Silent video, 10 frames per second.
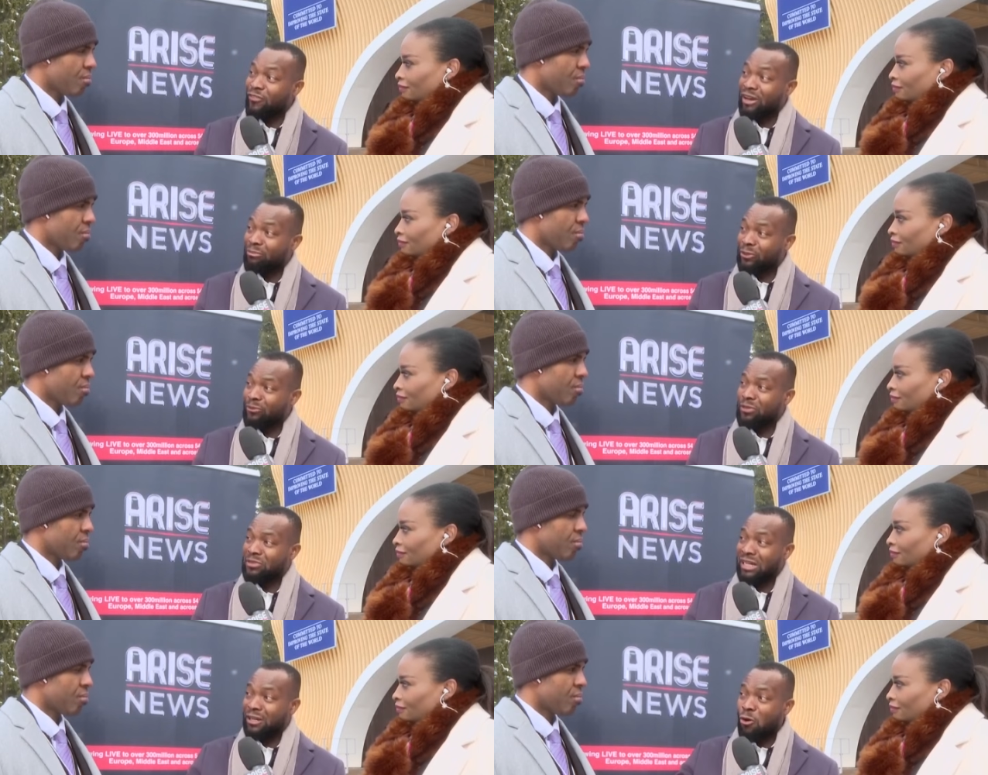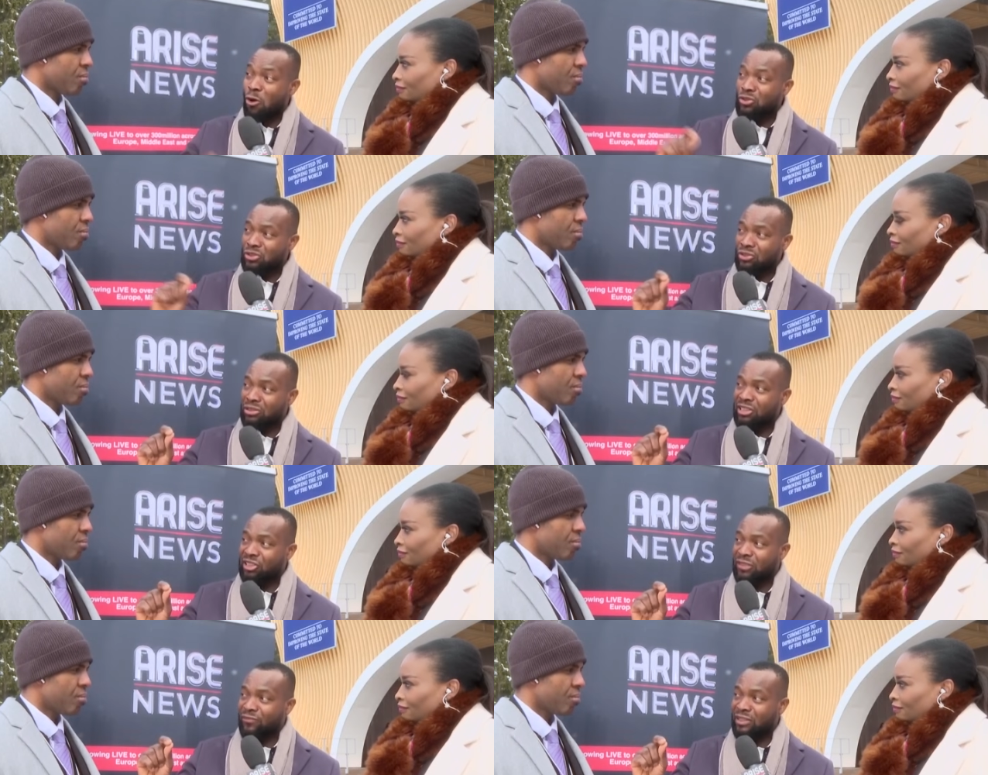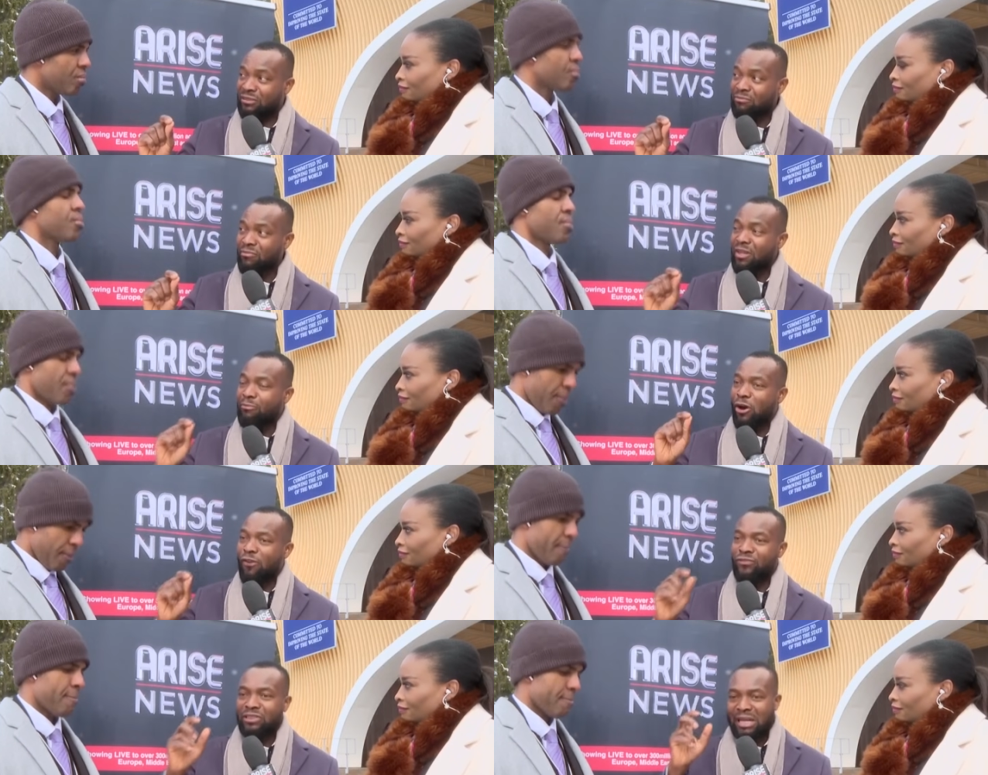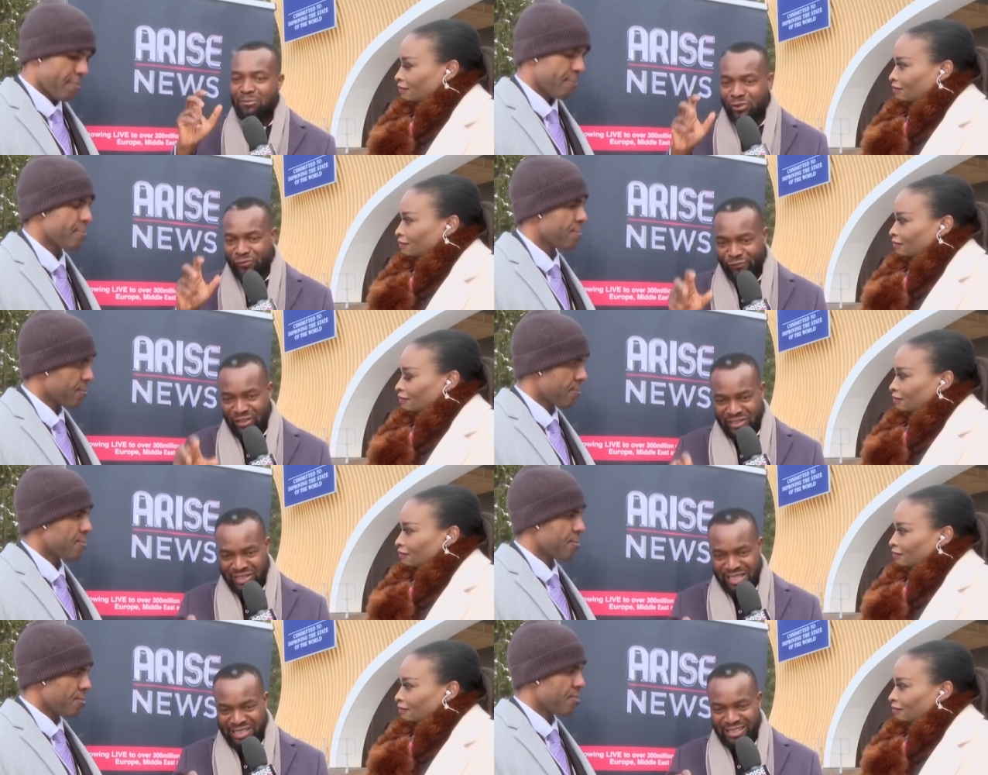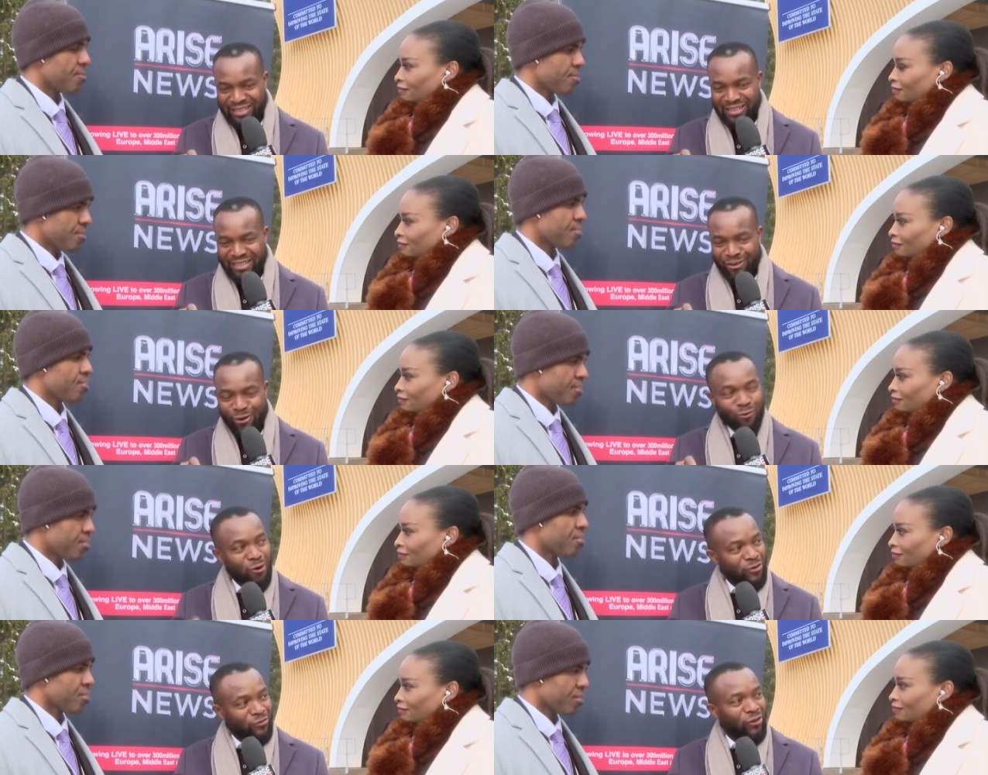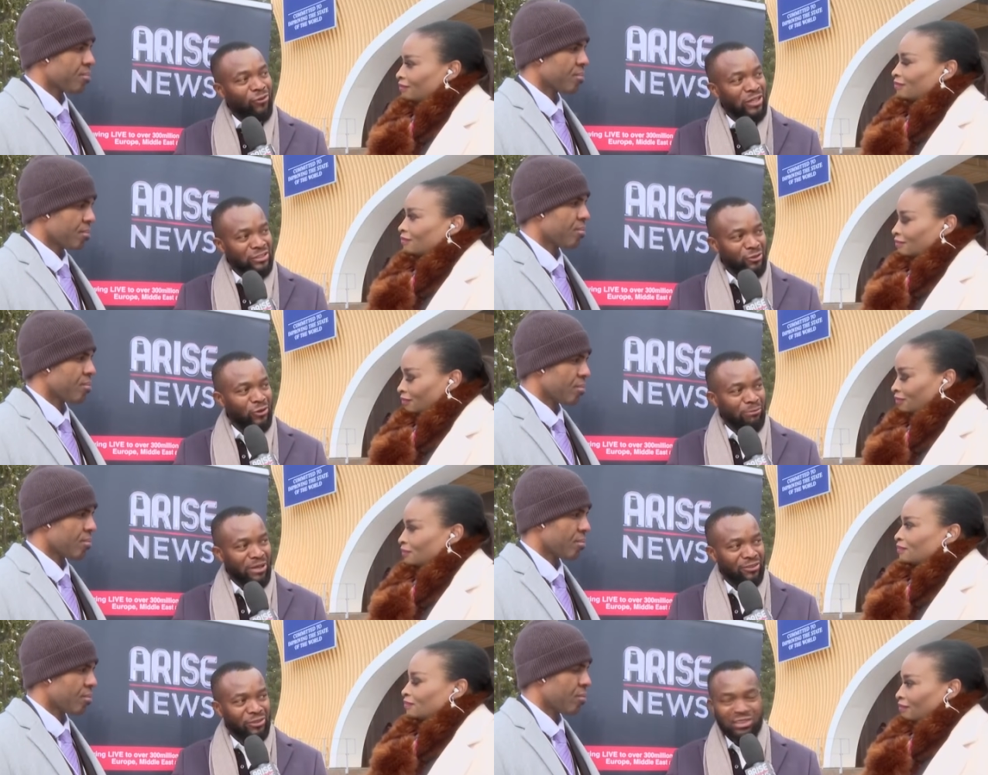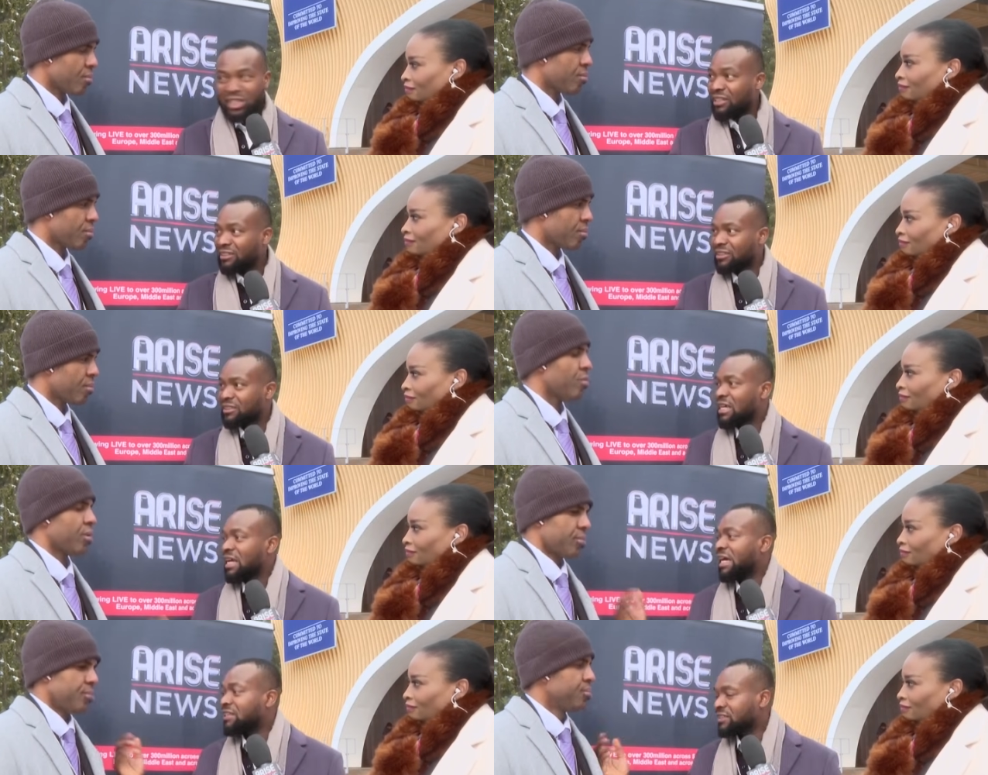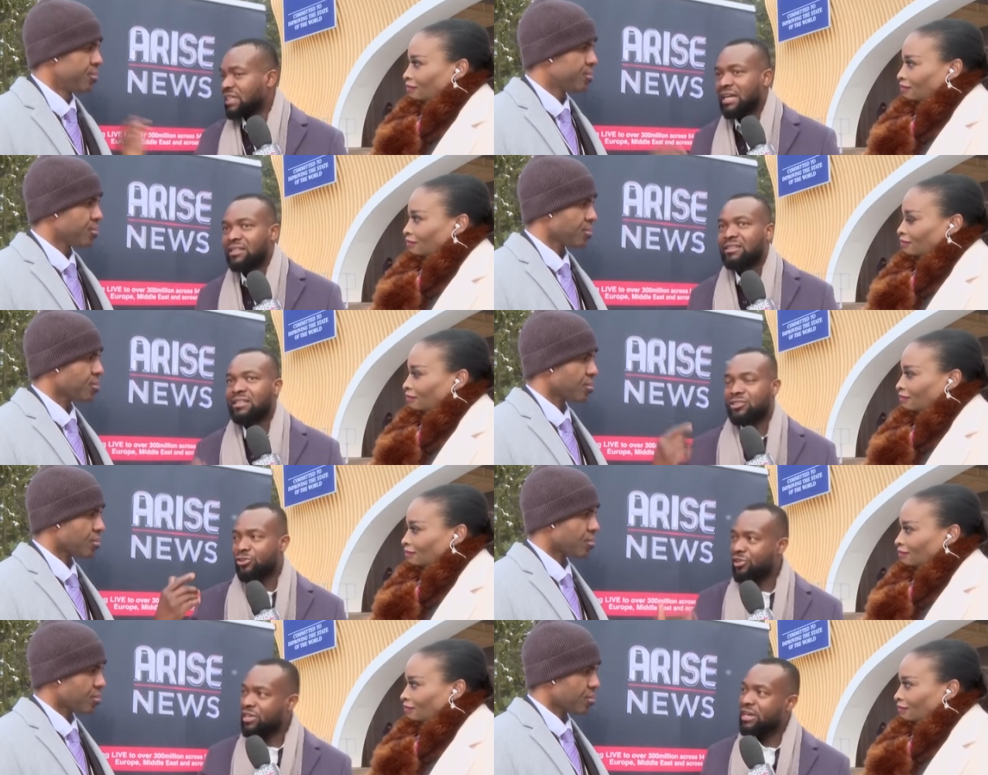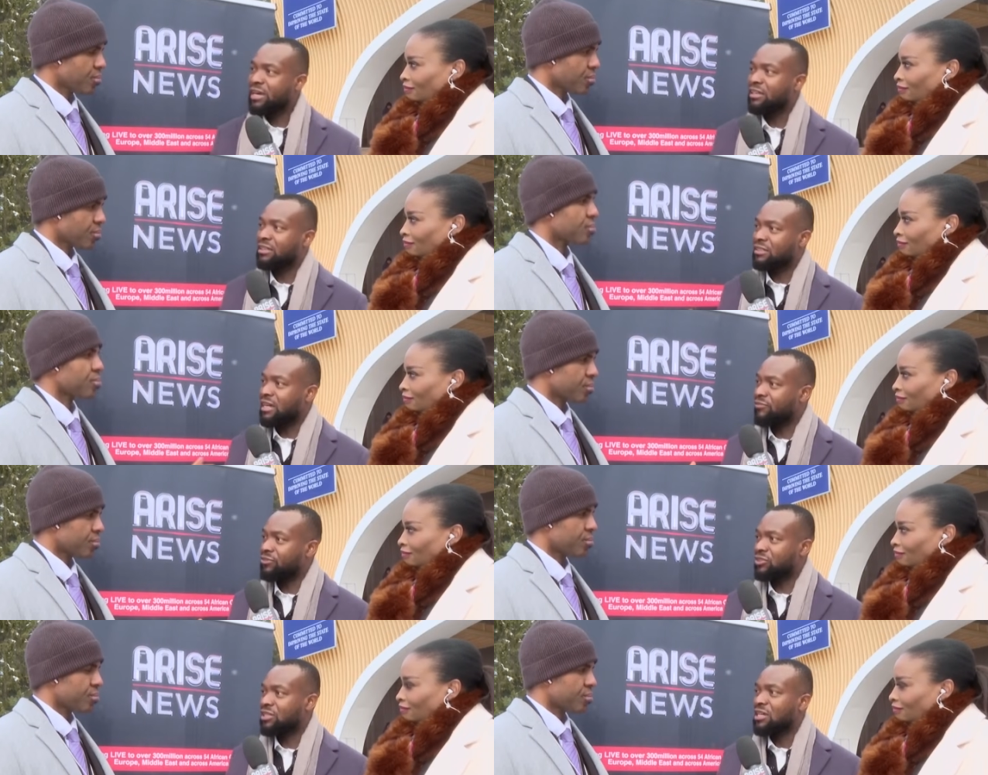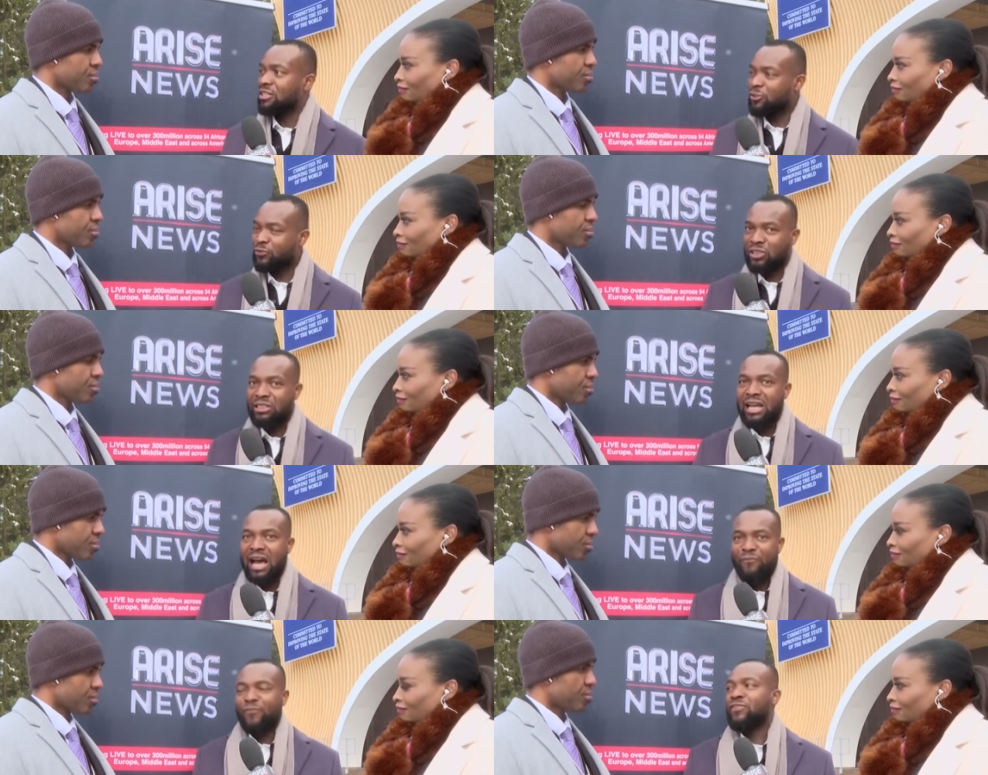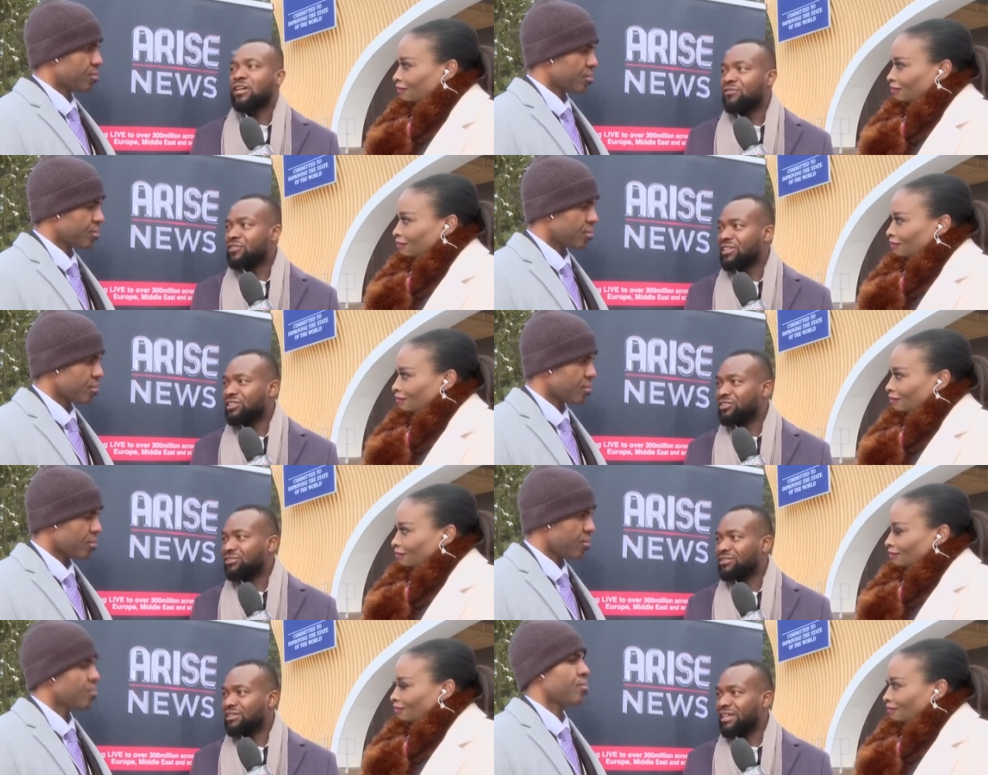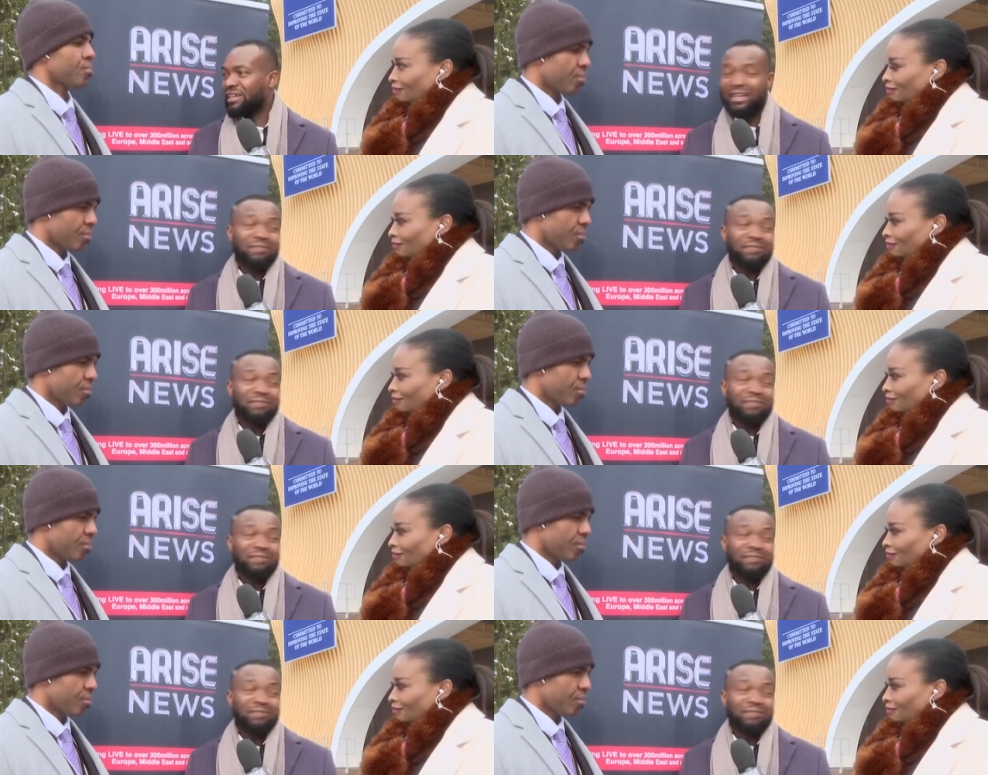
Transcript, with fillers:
Speaker 1: of our problems are constantly shifting. But oftentimes we're fixated on what we've always known about those challenges. Right. And the reality is, you're here in Davos. You've seen half of the conversations eh,